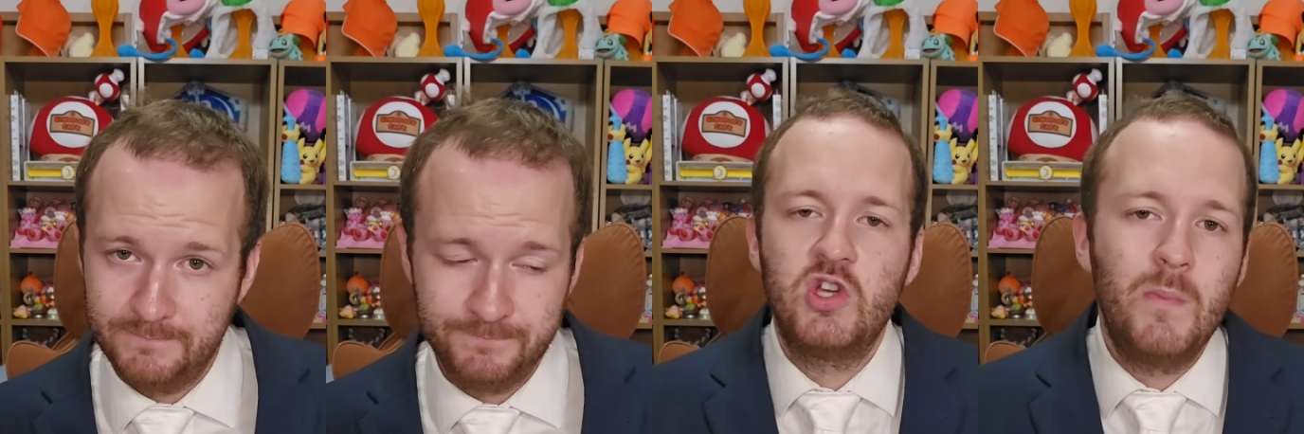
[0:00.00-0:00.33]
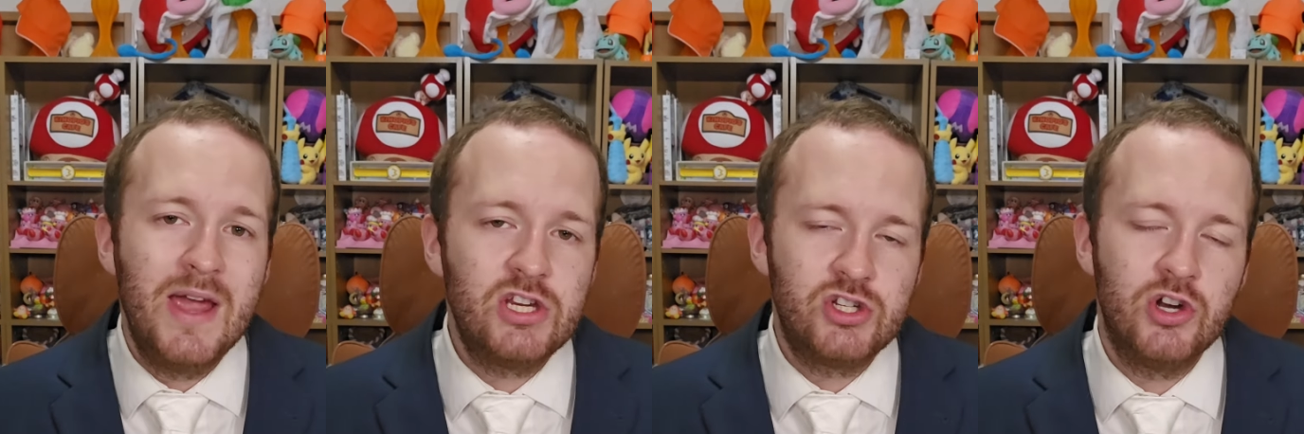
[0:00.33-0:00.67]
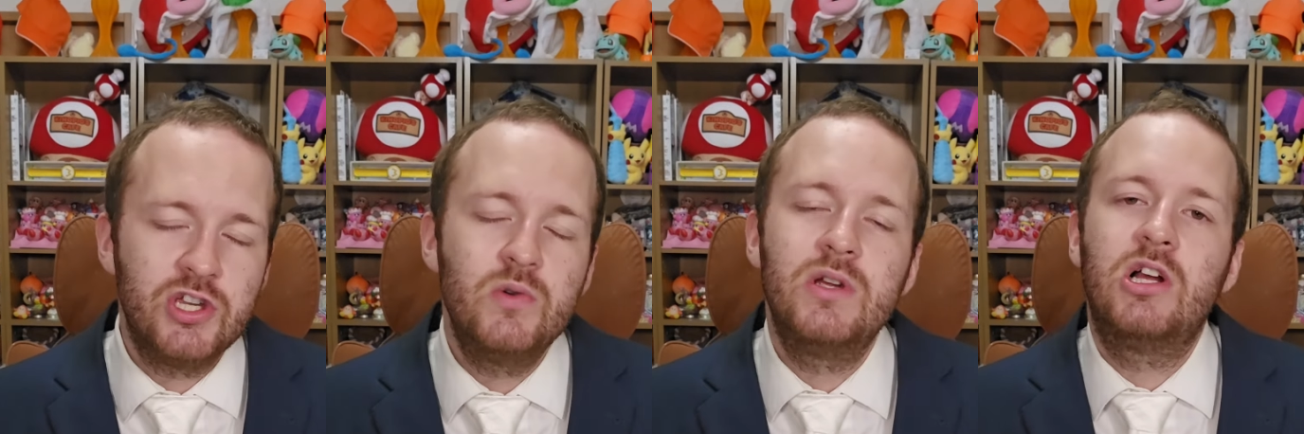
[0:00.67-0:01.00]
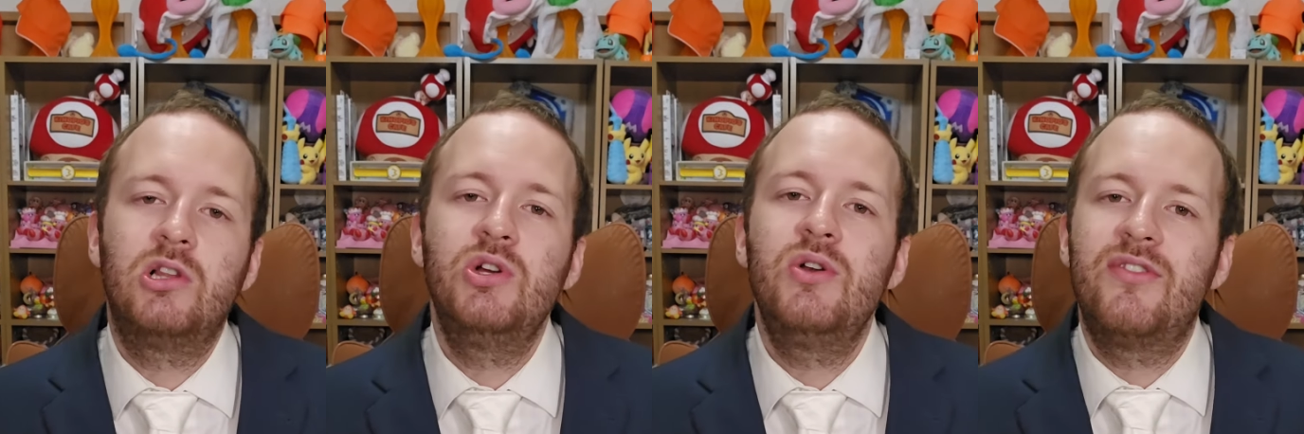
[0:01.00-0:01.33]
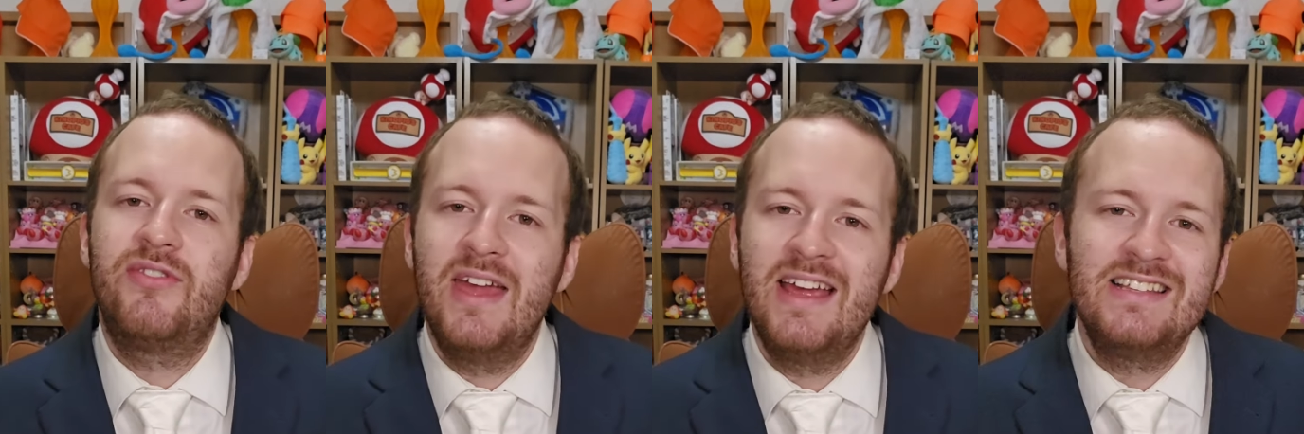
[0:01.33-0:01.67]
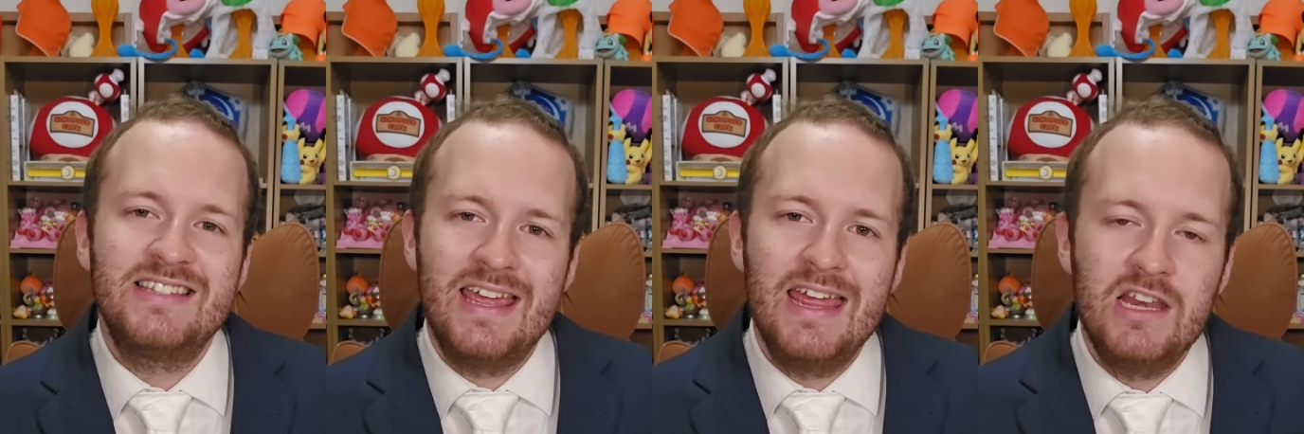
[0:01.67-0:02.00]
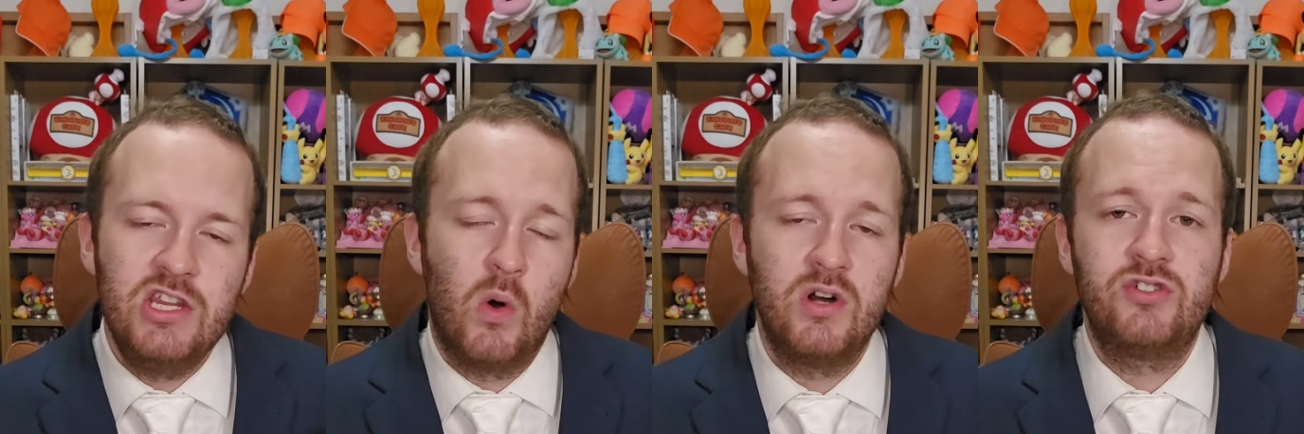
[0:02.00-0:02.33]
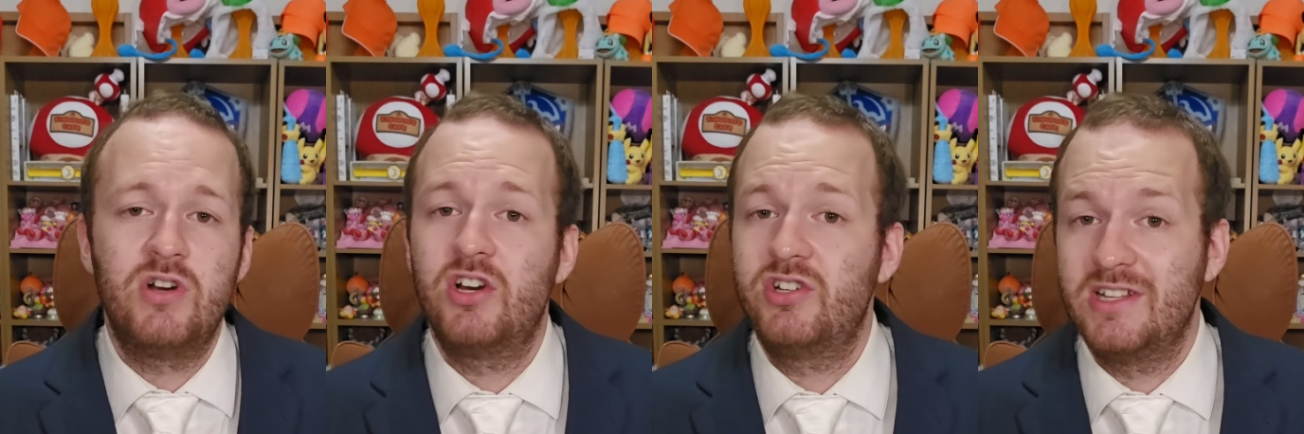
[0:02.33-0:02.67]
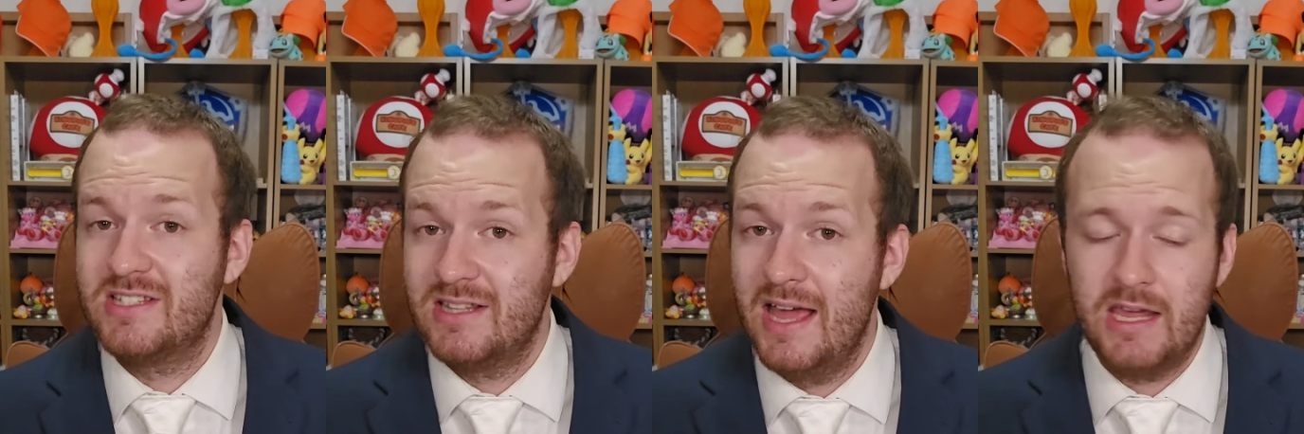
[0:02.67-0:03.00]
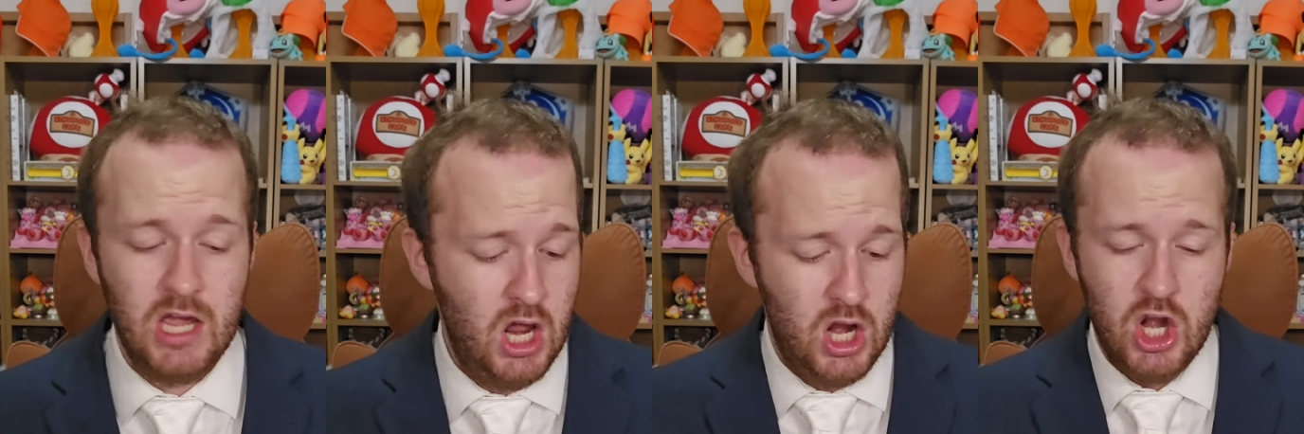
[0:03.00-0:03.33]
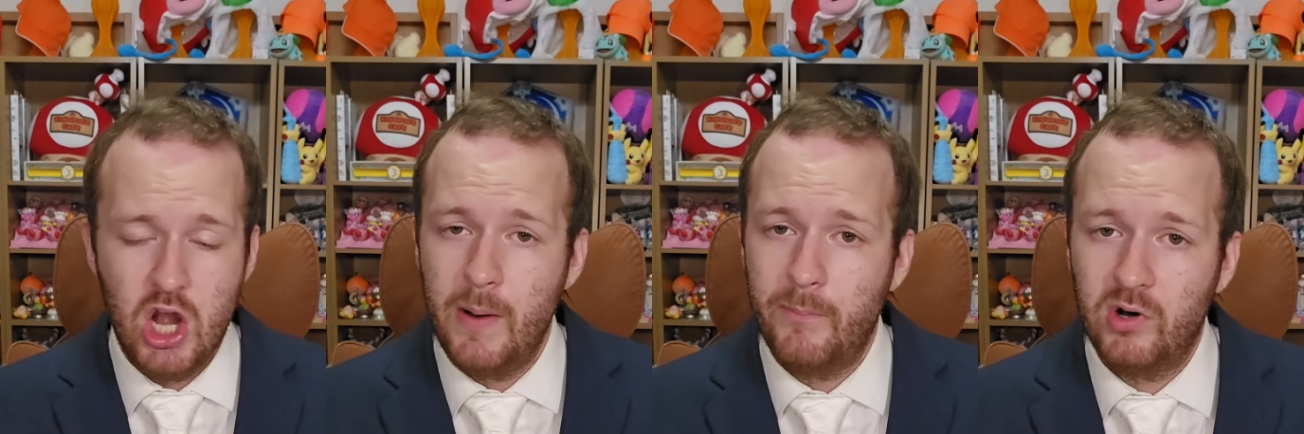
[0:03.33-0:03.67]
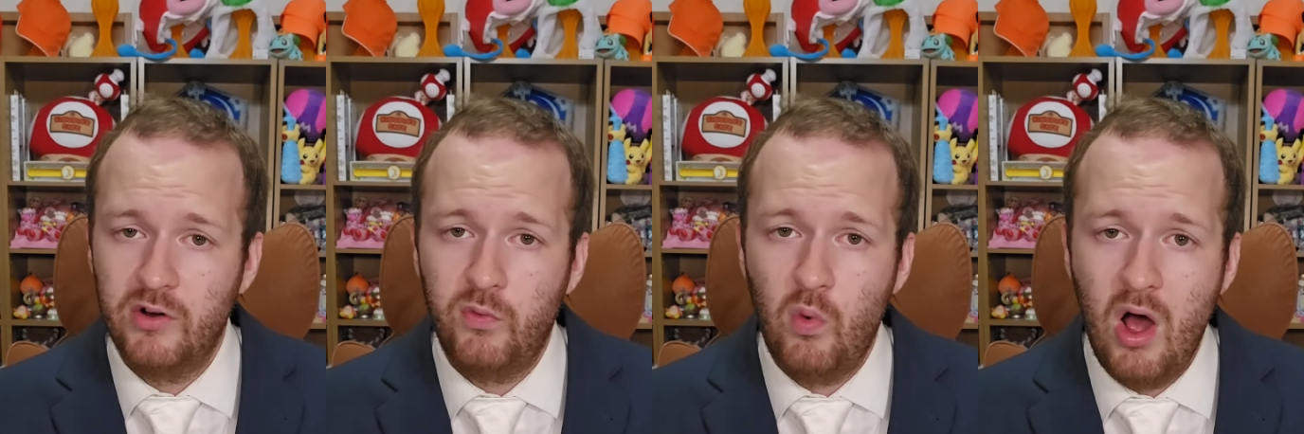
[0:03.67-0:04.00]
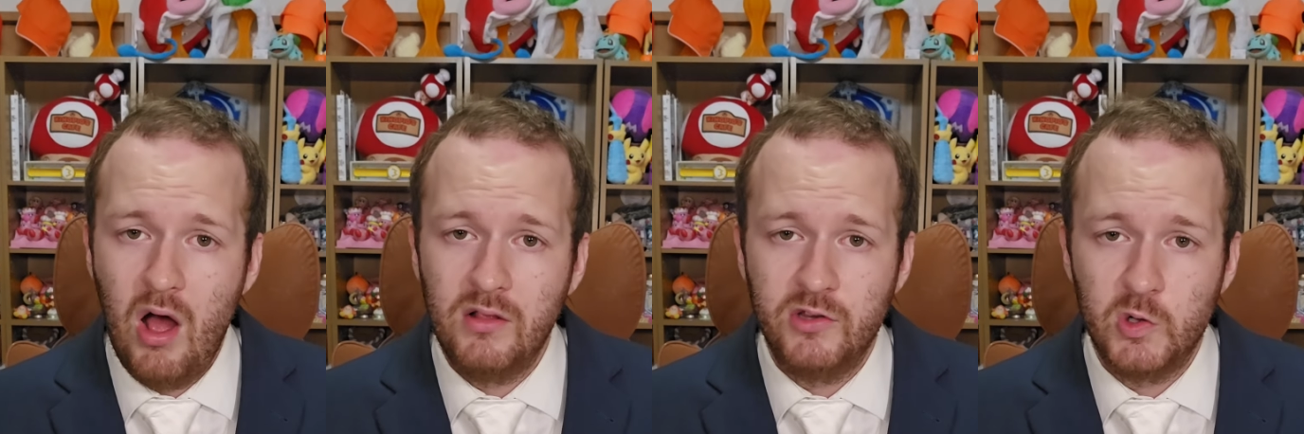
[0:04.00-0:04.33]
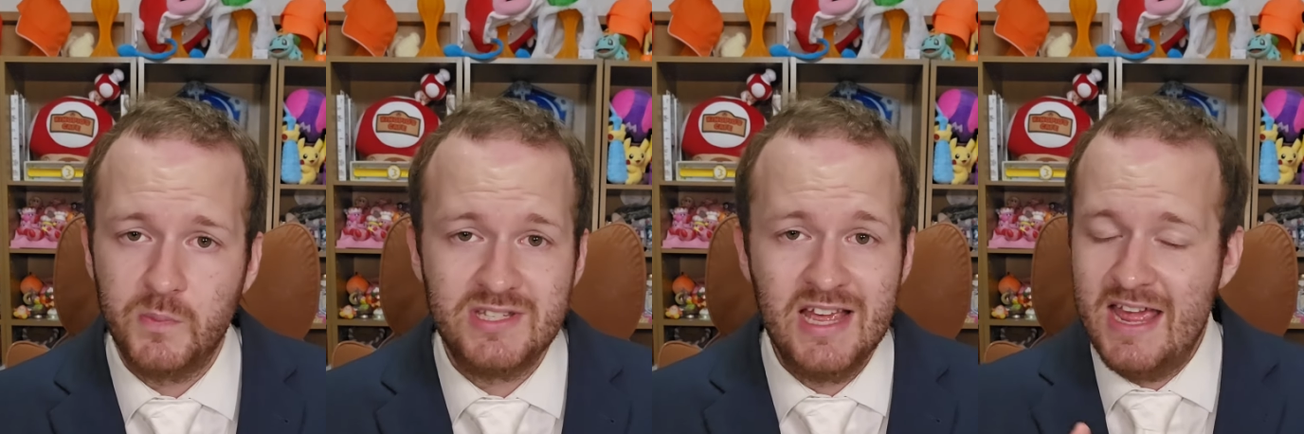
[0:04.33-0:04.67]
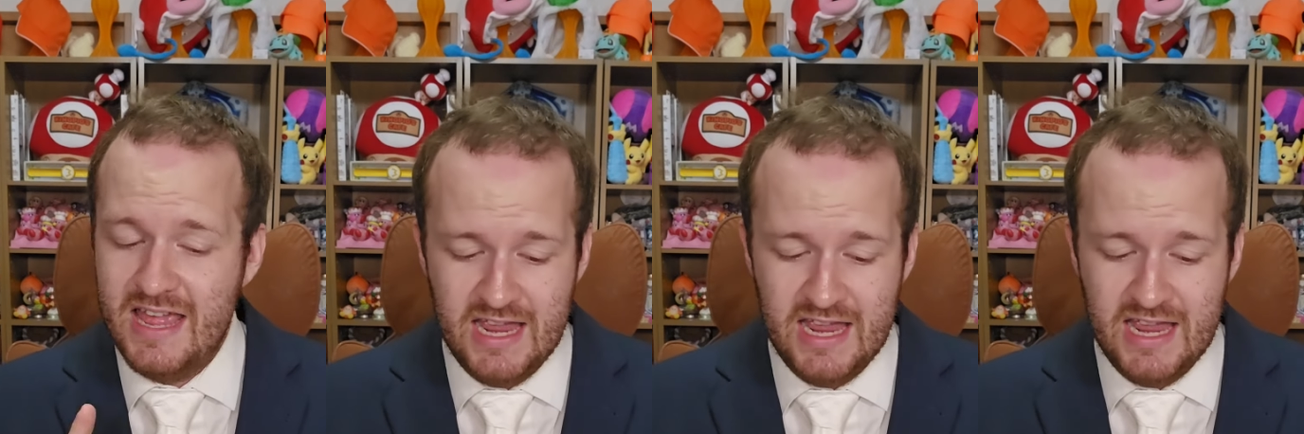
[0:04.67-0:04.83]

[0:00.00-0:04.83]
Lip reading: So make sure you include things in your instructions like number of wall loops,